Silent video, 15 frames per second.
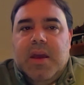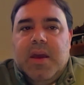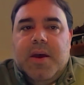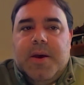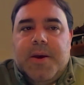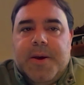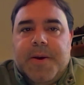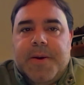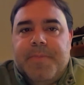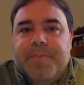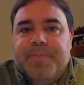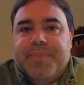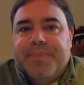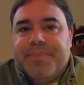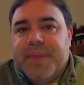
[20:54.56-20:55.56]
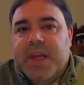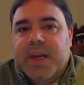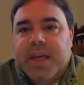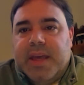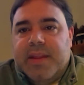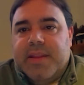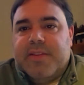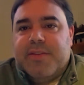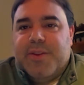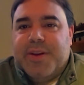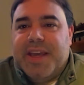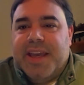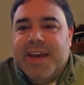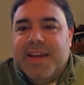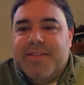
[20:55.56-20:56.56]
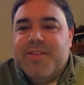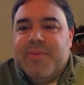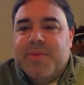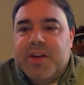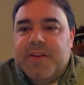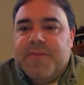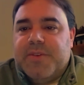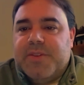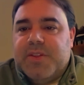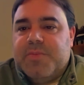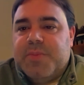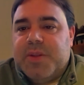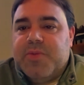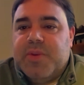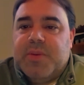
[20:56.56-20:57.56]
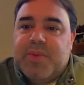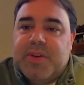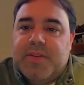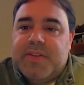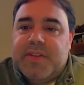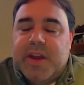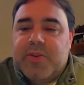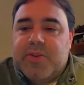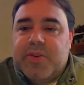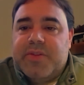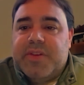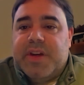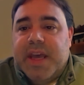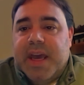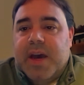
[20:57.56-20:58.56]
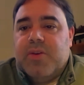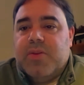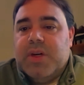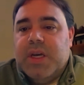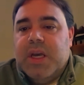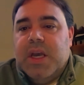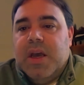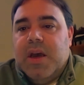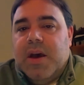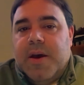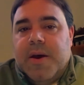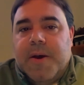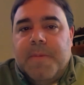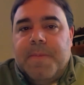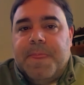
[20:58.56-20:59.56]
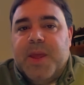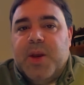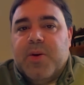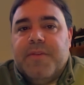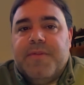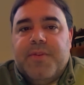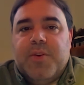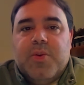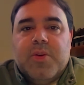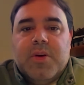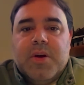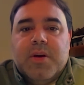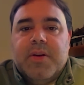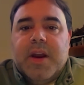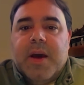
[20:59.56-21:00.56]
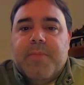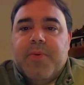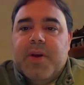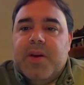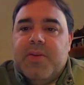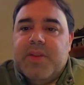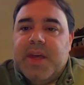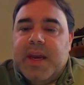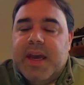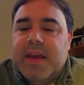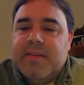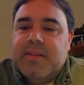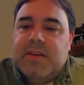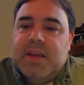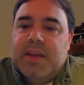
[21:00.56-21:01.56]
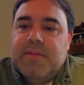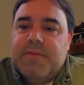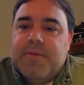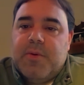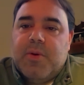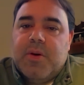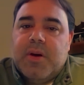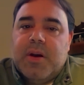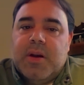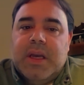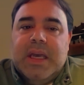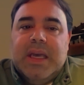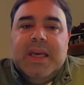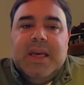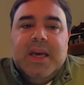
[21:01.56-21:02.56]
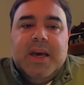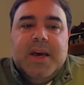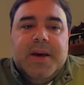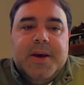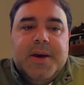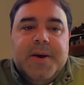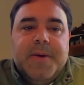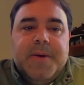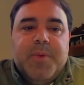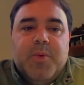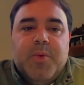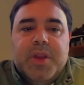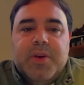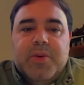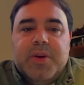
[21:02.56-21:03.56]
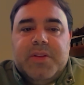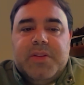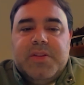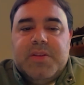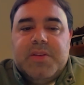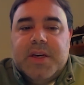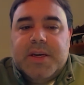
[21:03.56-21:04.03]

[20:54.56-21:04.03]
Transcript: and again, that's looking at some of the differences between previous downturns and now. If you're an operator that has a need for whether it's